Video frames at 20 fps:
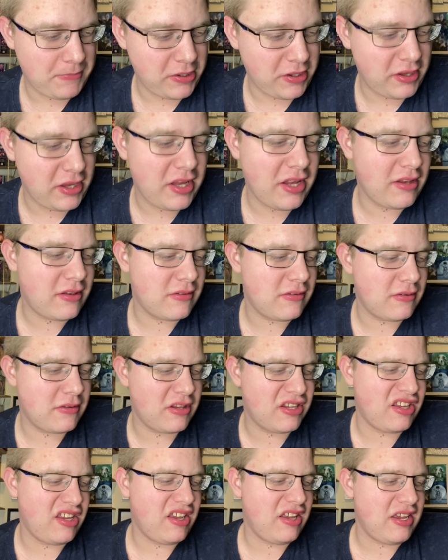The
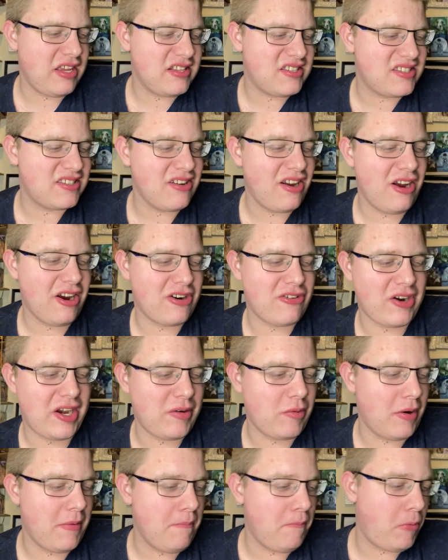it's not a
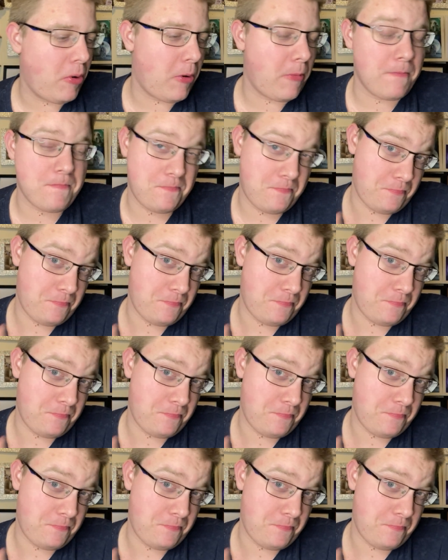great one, but